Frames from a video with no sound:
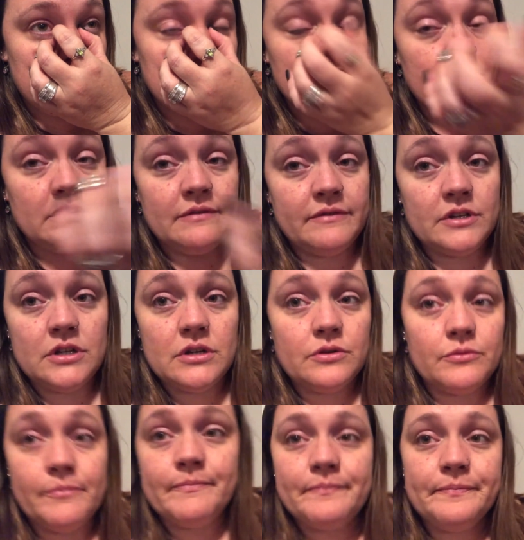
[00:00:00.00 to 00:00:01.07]
I don't even
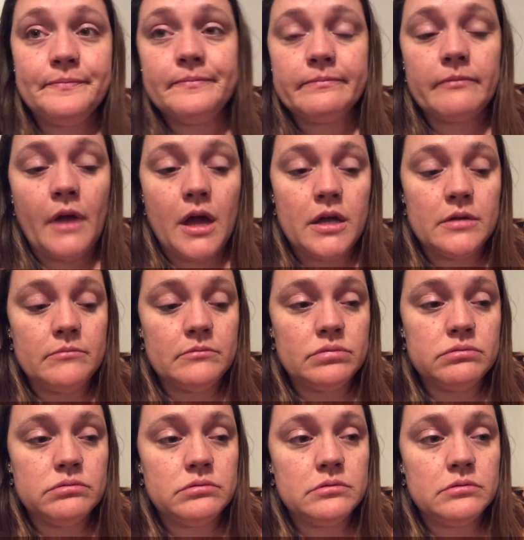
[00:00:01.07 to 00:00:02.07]
know. I'm...